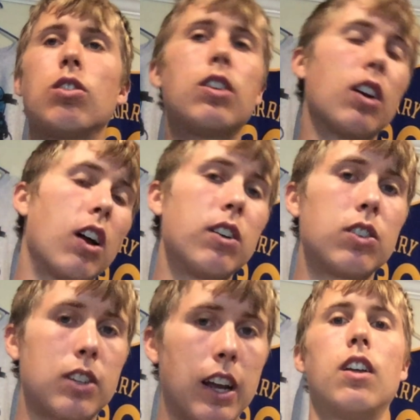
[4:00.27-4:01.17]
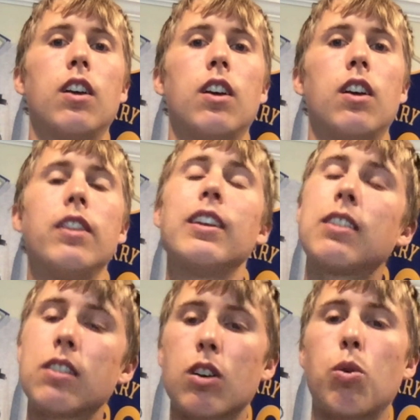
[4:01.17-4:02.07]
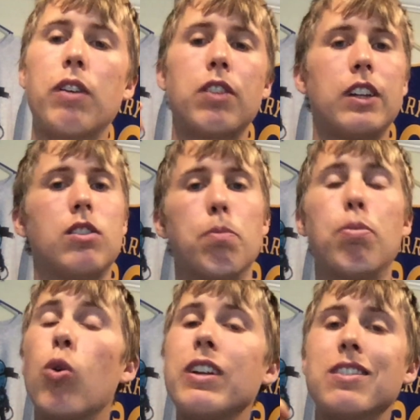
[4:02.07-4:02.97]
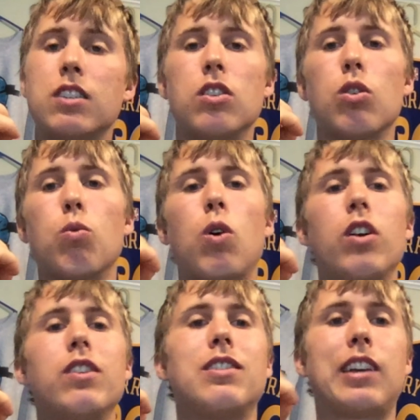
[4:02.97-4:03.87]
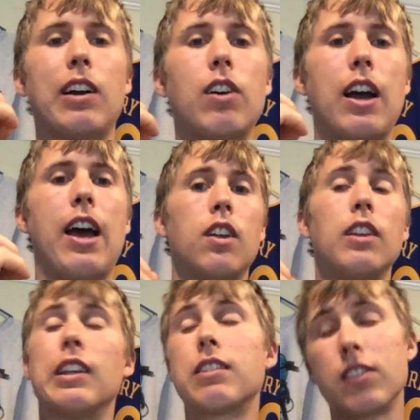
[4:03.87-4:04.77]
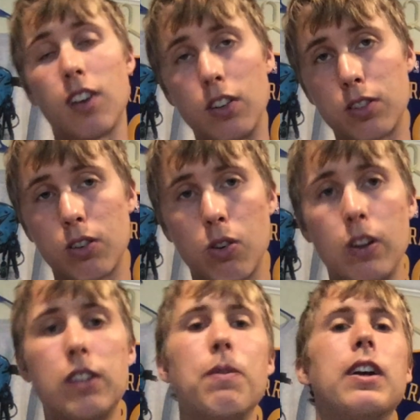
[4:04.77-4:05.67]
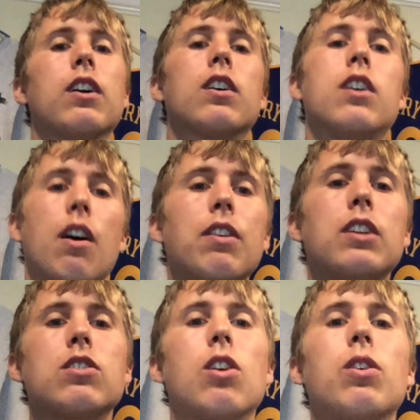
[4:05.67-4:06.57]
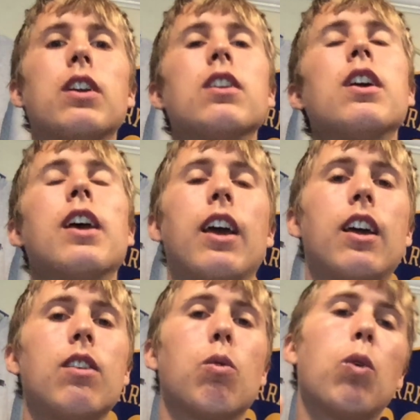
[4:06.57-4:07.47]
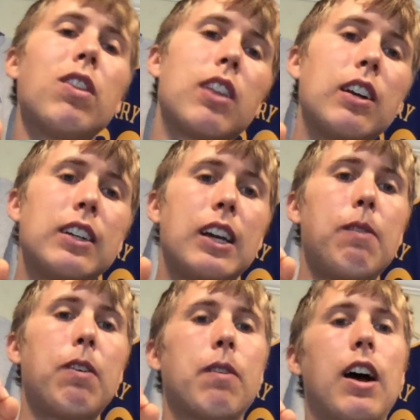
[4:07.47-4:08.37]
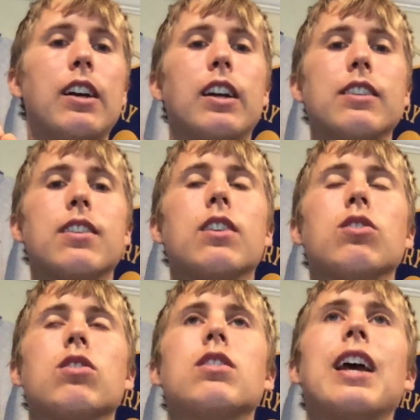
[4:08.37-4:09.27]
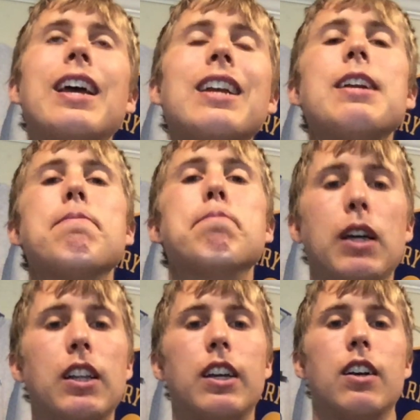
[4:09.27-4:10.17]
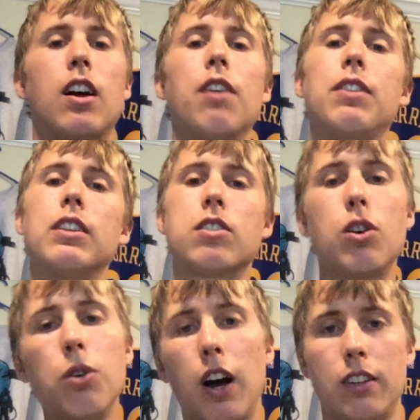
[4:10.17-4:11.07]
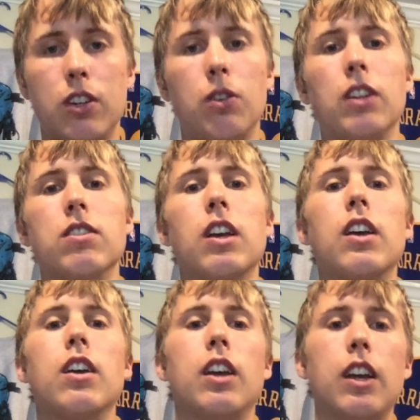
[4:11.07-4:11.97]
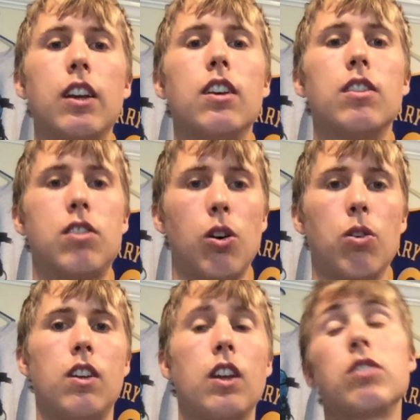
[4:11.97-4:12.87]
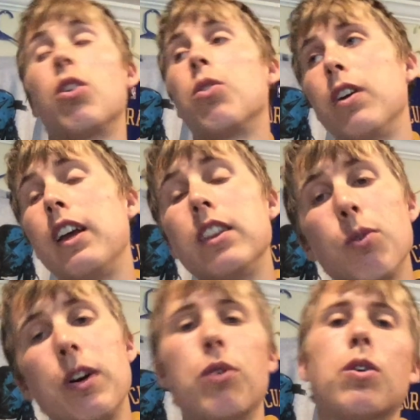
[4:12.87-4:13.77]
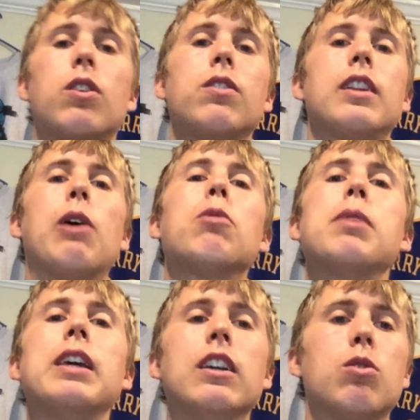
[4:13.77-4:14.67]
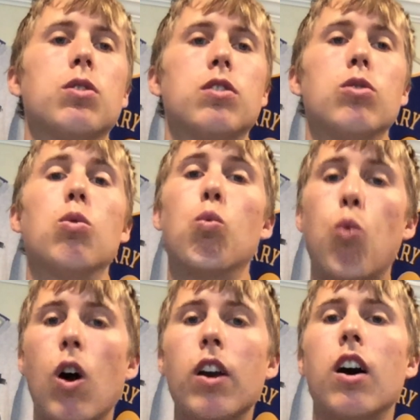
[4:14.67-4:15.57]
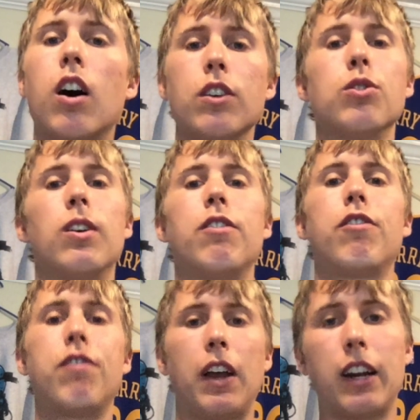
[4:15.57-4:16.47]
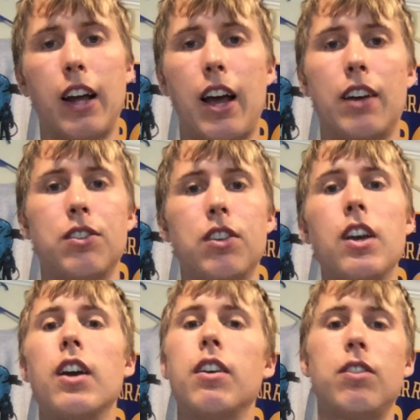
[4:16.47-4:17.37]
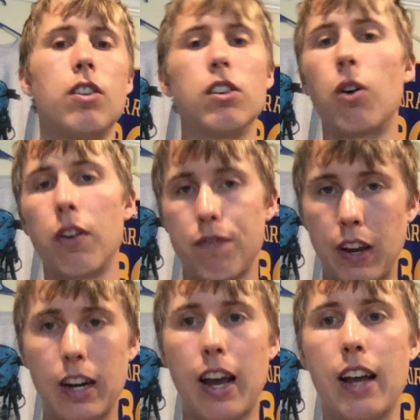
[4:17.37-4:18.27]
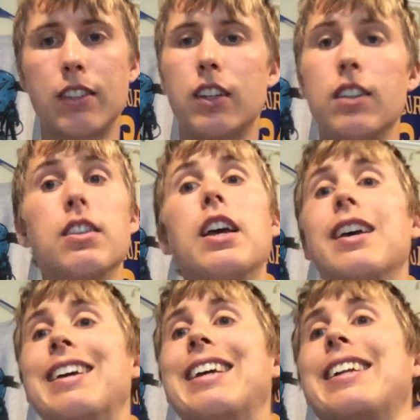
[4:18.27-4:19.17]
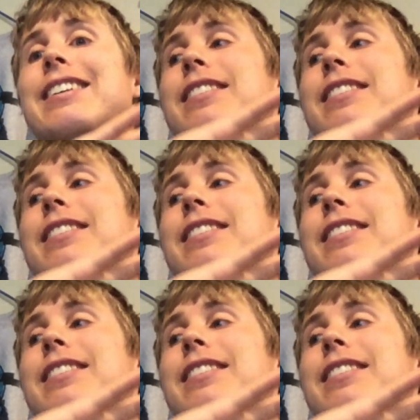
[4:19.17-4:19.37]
can understand it. This is equivalent to 0.01 terahash. This is also going to be your governance token. And one thing to keep in mind is there's 10 million of these COOHA tokens in total. So in the real world, that would be equal to 100 peta hash. If you don't know what peta hash is, it is